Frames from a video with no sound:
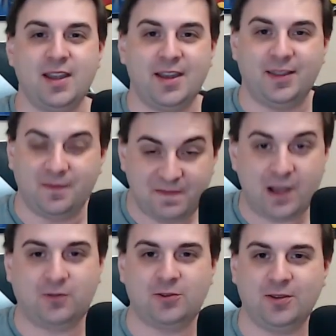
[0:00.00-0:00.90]
the
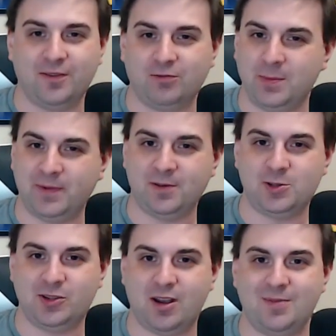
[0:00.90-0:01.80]
founder of Rippaverse
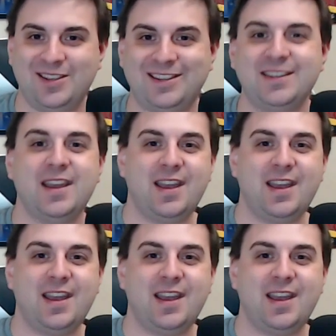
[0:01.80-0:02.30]
Comics,